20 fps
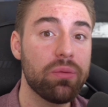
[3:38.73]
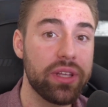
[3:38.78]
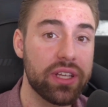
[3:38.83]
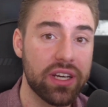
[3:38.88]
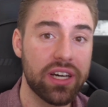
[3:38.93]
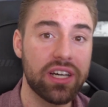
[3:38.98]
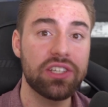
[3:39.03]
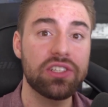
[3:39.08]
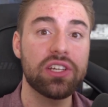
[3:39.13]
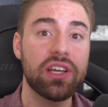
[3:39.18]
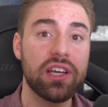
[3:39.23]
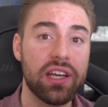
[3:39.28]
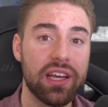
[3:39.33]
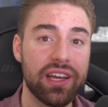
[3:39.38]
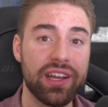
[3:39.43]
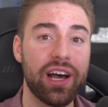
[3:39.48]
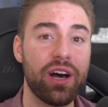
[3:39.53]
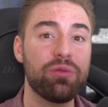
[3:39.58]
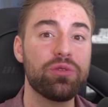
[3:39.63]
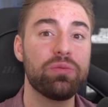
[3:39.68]
because
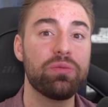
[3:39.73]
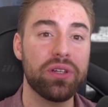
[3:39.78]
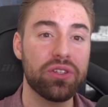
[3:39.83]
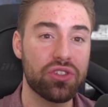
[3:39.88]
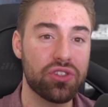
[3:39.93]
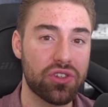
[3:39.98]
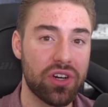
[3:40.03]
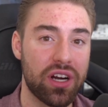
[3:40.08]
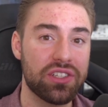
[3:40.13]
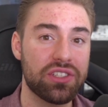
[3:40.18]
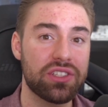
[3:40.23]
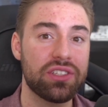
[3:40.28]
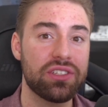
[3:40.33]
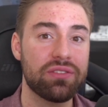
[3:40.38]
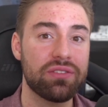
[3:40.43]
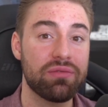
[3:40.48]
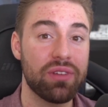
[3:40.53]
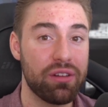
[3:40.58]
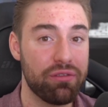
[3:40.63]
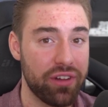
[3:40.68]
it helps build trust
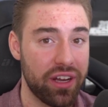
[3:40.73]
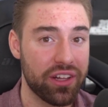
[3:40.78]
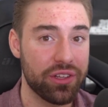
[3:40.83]
and